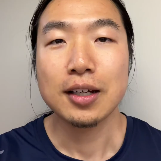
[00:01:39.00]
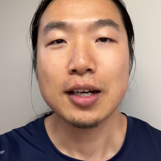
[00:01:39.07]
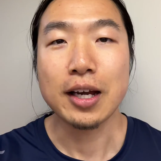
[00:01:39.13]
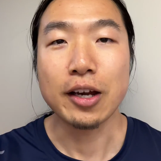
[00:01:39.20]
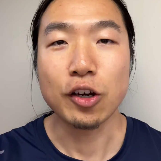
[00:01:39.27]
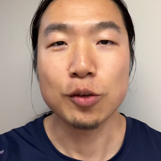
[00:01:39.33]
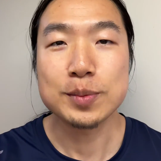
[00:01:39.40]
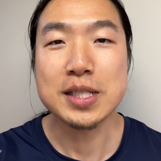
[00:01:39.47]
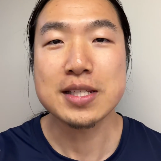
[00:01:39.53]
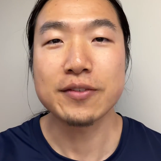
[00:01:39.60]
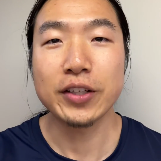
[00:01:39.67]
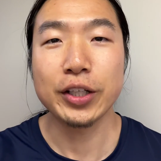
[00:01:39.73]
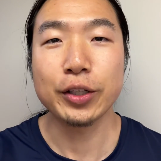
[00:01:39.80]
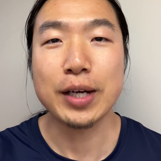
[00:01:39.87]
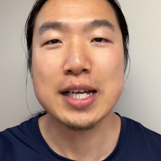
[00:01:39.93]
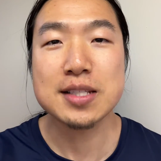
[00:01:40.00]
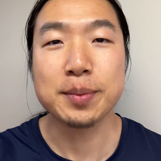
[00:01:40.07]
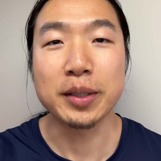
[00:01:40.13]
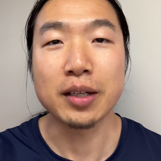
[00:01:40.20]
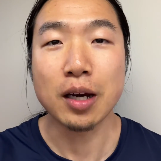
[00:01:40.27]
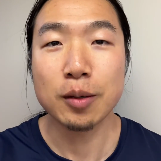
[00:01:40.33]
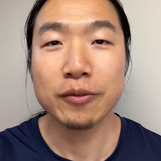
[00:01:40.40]
I hope this video has
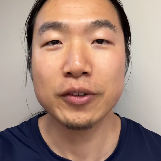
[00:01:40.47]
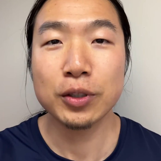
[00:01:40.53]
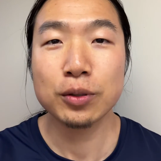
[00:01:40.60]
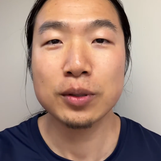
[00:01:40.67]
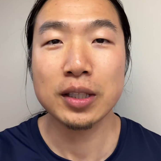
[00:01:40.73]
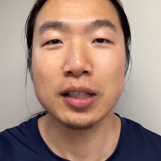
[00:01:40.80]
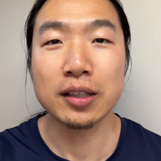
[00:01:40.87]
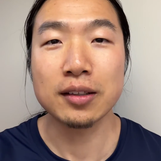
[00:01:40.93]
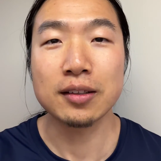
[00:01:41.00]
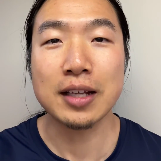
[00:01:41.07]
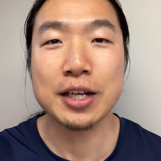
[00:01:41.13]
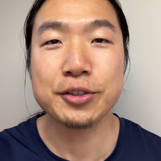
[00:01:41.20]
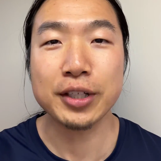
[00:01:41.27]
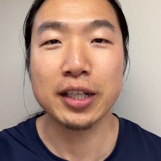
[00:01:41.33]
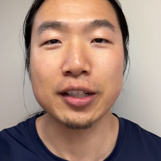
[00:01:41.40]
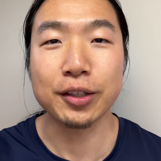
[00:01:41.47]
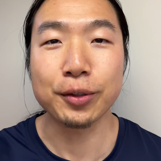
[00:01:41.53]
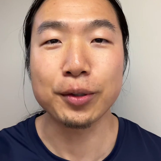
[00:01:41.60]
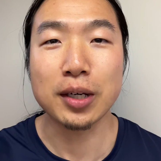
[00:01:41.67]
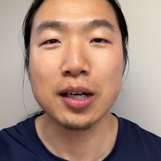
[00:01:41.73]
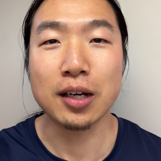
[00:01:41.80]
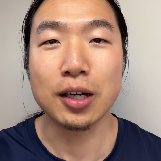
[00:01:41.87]
been helpful in educating
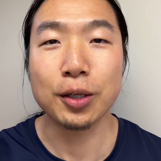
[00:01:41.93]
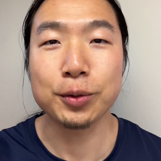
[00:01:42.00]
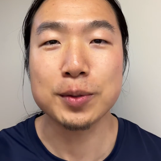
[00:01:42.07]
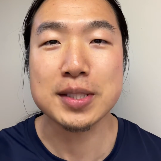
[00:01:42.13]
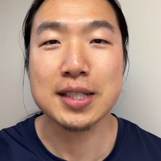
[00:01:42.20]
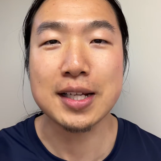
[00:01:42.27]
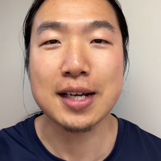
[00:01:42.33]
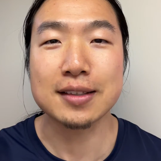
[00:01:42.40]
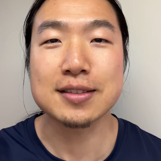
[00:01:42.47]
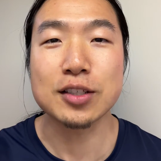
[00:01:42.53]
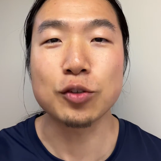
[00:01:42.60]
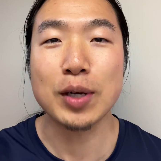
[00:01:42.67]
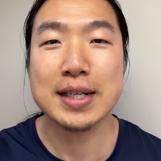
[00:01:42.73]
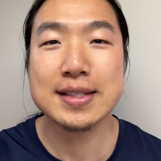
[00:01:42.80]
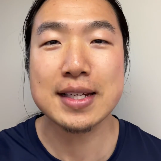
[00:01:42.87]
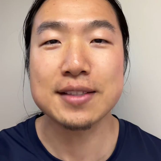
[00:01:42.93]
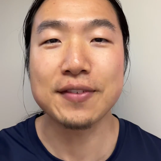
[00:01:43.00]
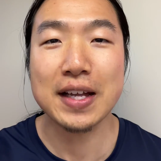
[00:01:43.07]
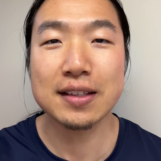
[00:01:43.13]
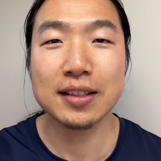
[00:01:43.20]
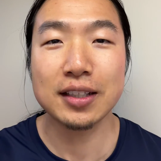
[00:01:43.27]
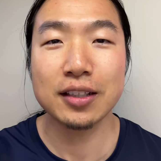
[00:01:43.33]
you on how to select the right size
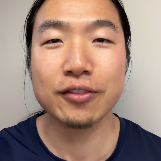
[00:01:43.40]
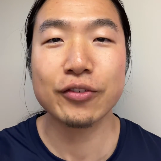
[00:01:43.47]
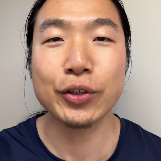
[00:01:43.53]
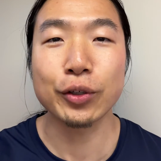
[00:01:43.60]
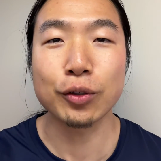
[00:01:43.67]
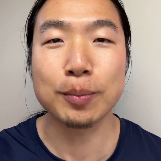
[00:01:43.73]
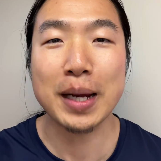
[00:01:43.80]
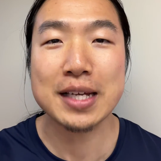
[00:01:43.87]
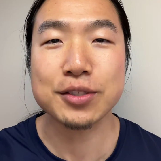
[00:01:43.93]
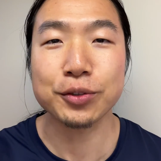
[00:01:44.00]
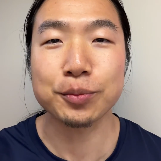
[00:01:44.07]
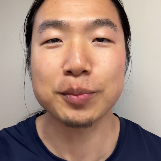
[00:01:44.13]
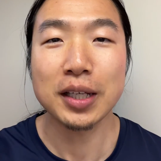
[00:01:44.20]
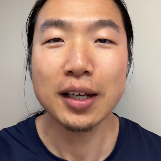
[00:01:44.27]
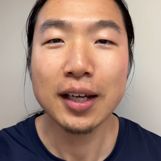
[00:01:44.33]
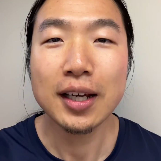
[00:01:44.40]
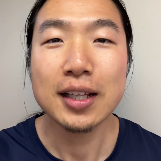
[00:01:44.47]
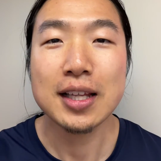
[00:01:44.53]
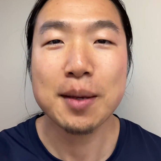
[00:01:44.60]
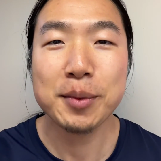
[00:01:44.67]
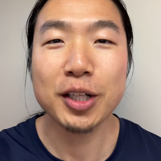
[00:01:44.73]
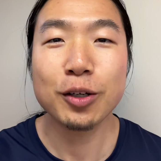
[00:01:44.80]
vanity for your bathroom.
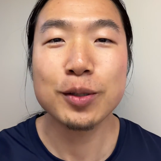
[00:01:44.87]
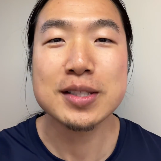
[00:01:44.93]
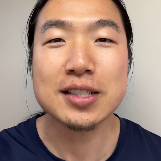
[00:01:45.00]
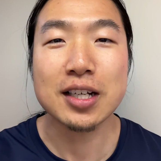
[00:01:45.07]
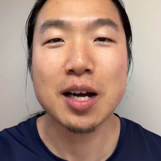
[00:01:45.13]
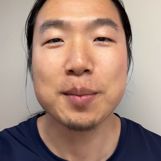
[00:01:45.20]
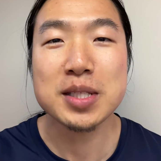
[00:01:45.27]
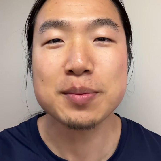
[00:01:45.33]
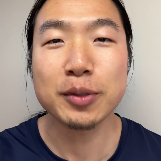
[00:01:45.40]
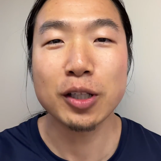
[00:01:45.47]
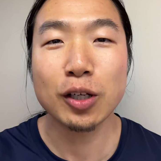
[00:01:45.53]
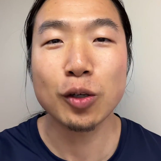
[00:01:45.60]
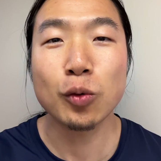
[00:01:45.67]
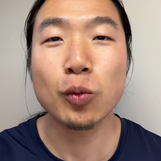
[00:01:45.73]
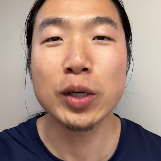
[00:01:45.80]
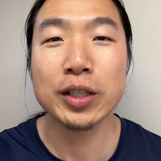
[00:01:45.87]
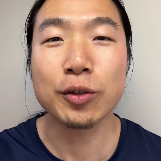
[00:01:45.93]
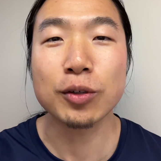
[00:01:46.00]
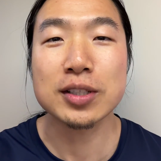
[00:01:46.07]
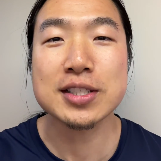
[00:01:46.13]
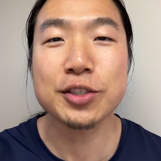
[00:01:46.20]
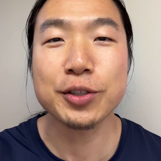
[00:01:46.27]
Let me know in the comments below what
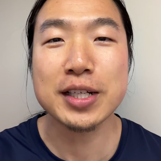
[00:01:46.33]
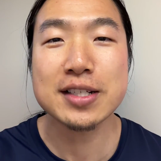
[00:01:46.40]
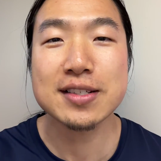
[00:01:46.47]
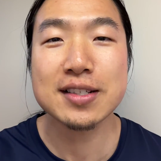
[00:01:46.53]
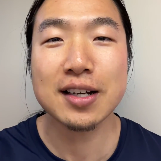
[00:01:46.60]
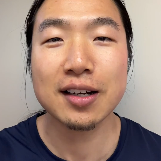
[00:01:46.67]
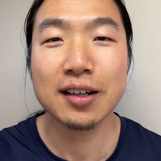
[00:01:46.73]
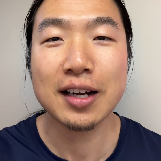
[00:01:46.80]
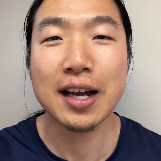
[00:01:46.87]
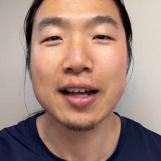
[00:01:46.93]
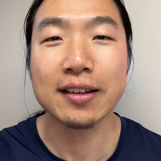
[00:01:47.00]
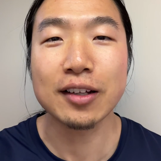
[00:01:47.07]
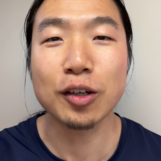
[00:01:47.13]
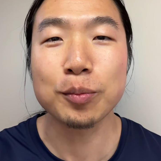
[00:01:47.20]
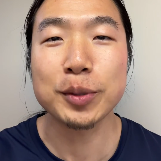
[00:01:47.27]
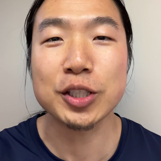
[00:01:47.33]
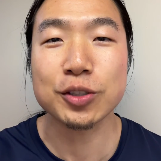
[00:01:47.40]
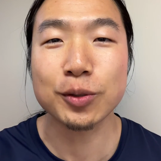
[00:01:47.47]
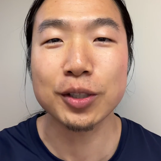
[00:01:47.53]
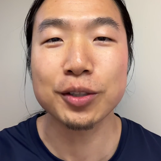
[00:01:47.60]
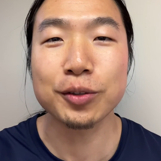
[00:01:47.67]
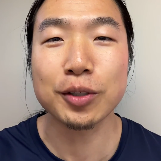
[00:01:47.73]
your situations are, and I'll be
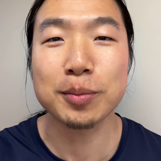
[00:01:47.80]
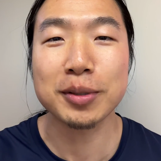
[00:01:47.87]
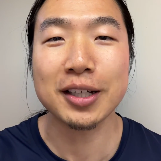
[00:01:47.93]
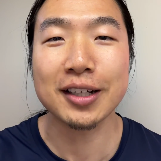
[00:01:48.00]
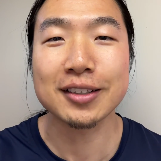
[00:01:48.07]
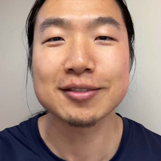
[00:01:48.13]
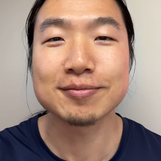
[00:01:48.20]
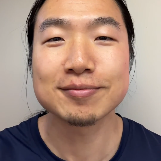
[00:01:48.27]
sure to reply.